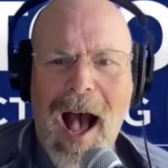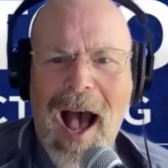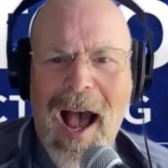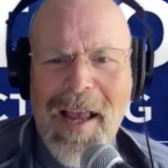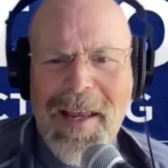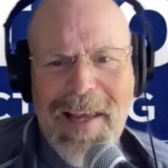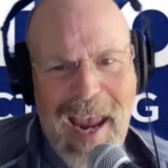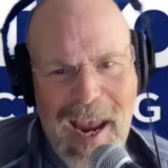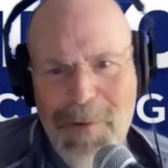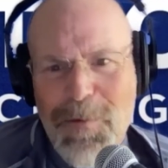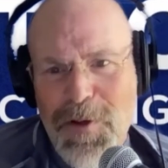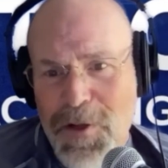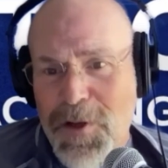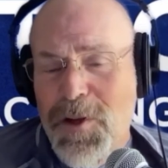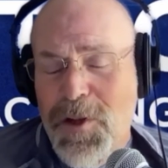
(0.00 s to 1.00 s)
I came
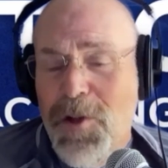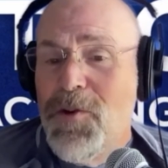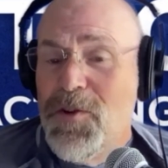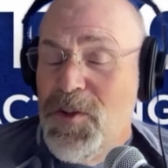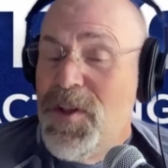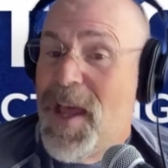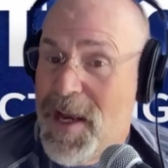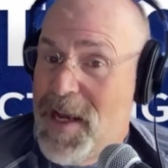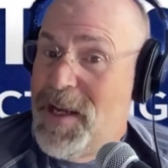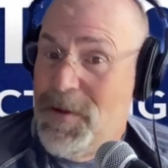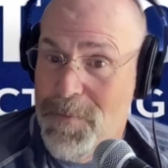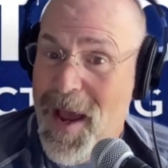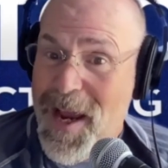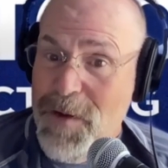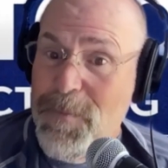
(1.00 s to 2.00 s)
to the conclusion that
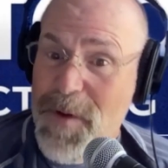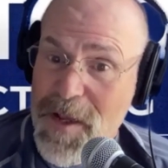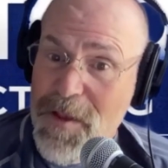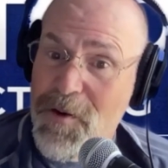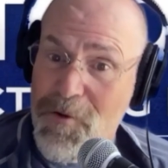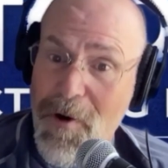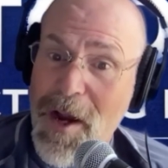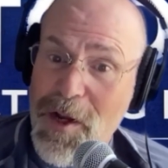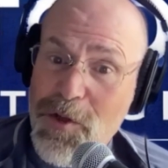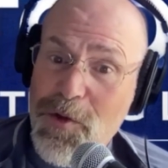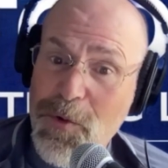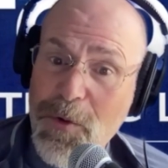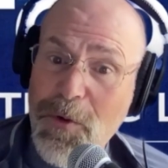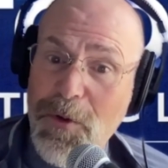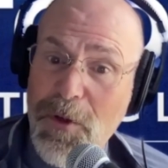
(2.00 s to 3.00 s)
it might be the right
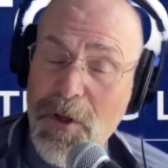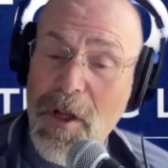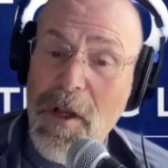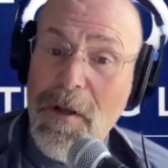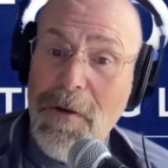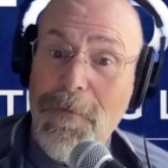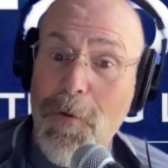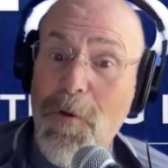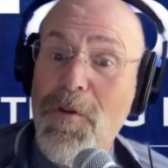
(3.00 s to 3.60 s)
tool for